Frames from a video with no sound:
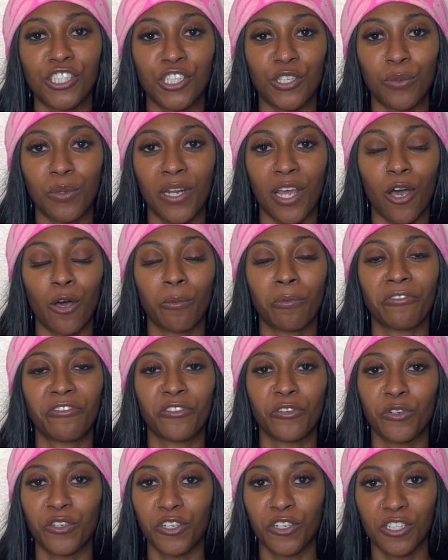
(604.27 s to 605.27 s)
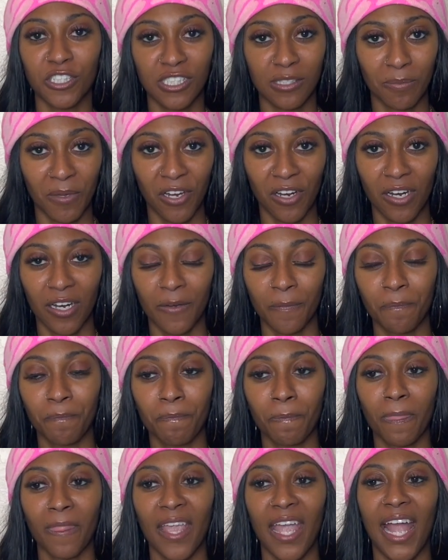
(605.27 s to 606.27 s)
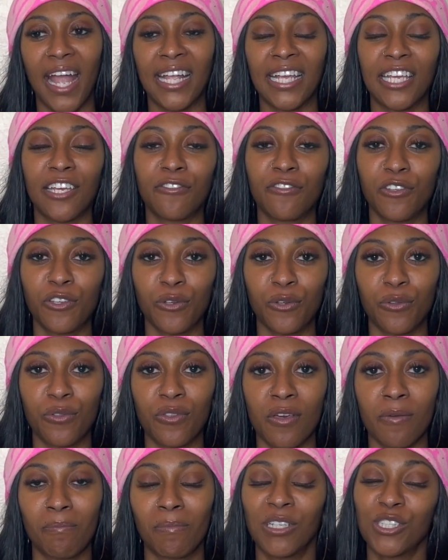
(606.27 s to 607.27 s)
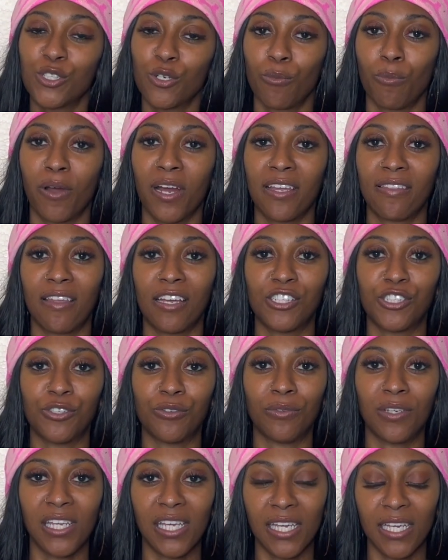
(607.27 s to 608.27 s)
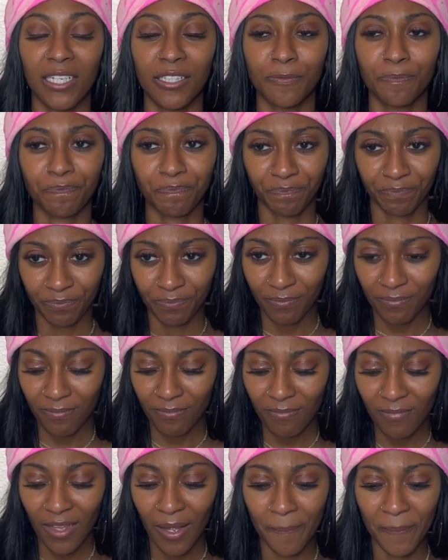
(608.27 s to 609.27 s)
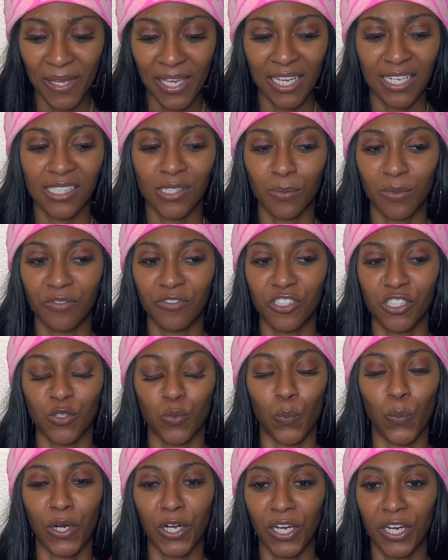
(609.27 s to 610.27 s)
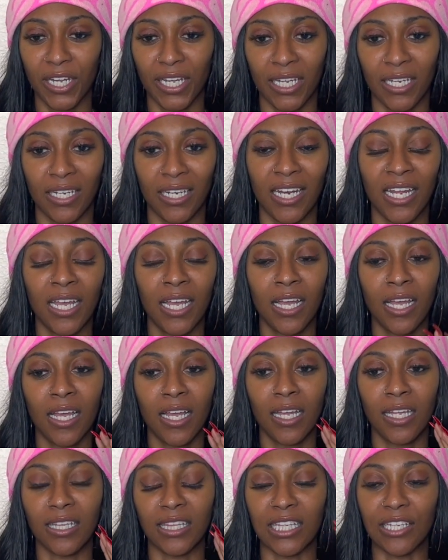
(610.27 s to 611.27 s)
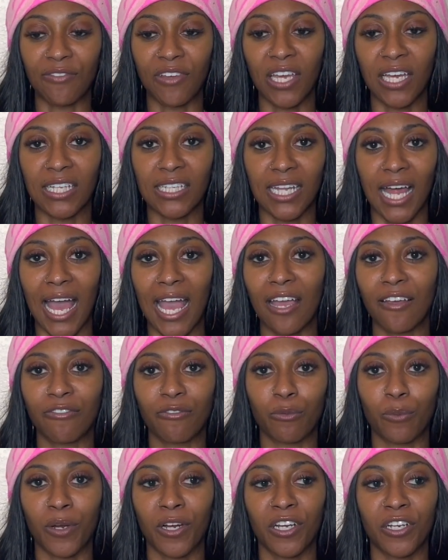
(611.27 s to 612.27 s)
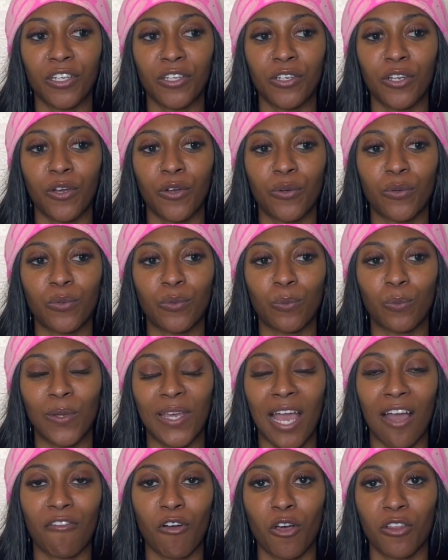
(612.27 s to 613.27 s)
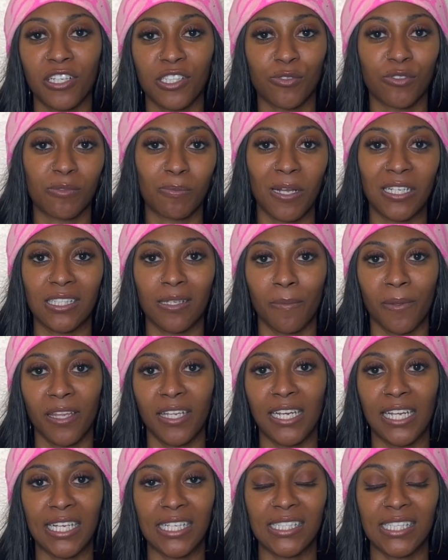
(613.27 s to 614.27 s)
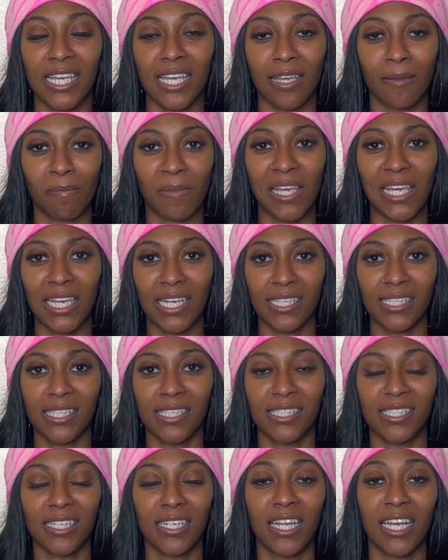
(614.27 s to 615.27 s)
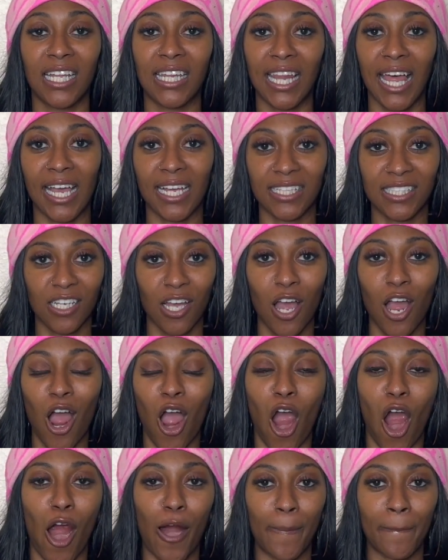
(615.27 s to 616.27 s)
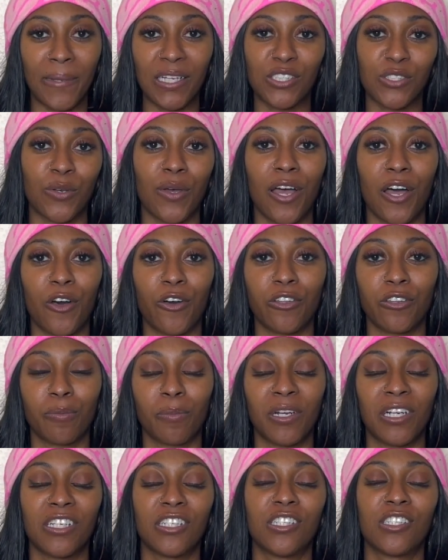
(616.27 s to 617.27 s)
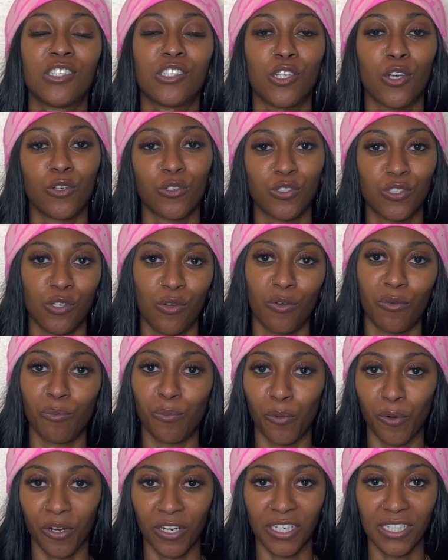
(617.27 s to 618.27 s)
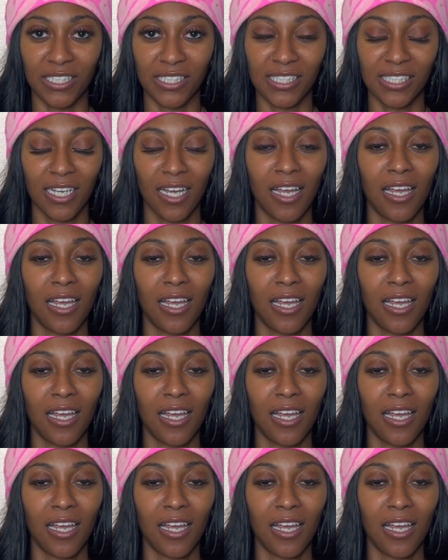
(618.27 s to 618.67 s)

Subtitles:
you and help fuel your spirit and give you the mental break that you need. Because with just work and living a life where, we have all these responsibilities, it can be easy to neglect our mental health. But it's so, so important,